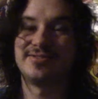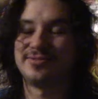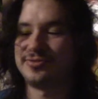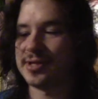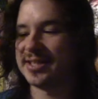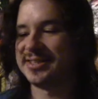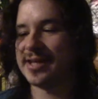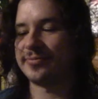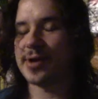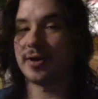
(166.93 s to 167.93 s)
Dreaded
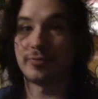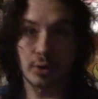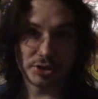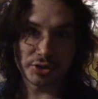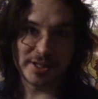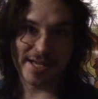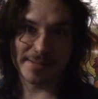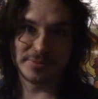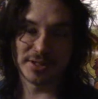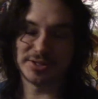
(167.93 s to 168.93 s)
Death Rattle. Fortunately, the
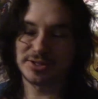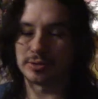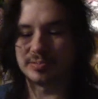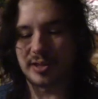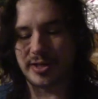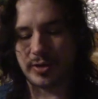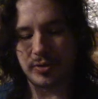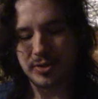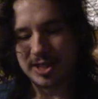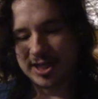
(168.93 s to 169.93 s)
game does still play,
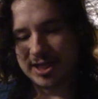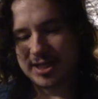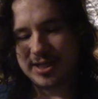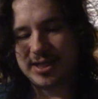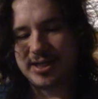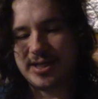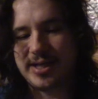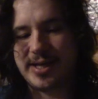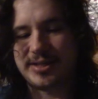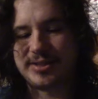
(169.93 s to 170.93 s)
though.
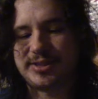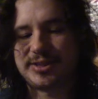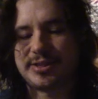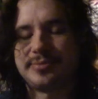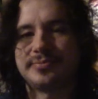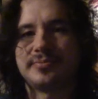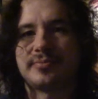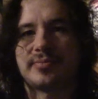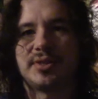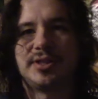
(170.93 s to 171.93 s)
It's
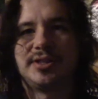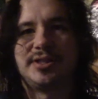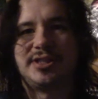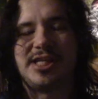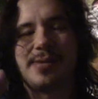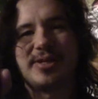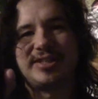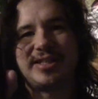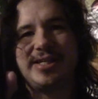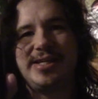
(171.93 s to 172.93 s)

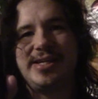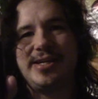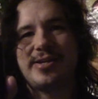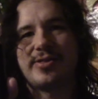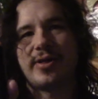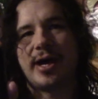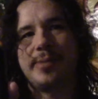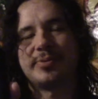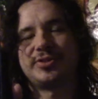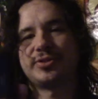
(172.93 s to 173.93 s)
TMNT, The
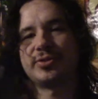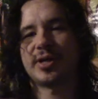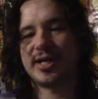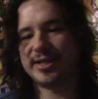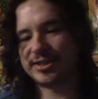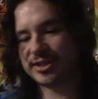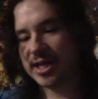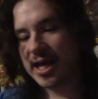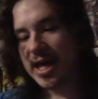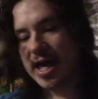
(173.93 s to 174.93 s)
Hyperstone Heist.
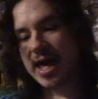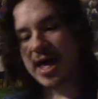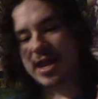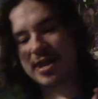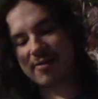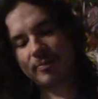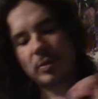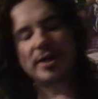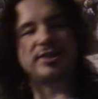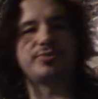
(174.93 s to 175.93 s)
Never
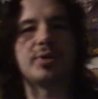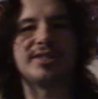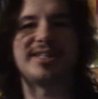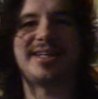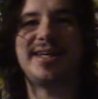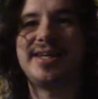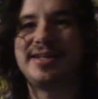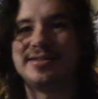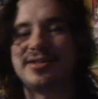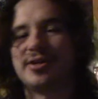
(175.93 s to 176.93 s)
played this one as a kid.
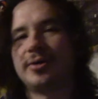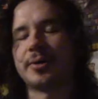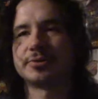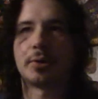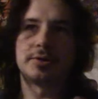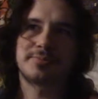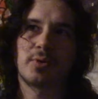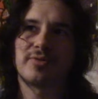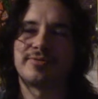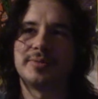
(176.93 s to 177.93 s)
I was always
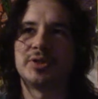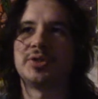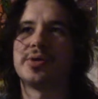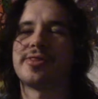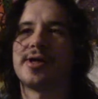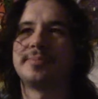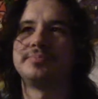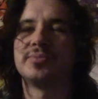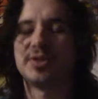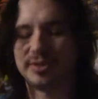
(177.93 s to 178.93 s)
more familiar with
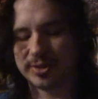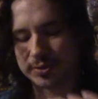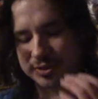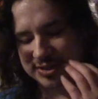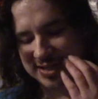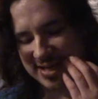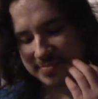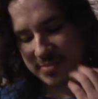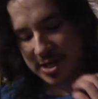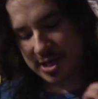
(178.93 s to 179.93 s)
Turtles in
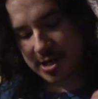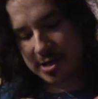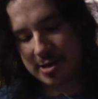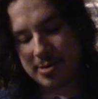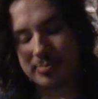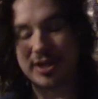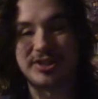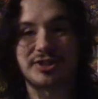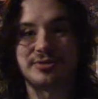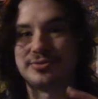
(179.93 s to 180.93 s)
Time. But it's an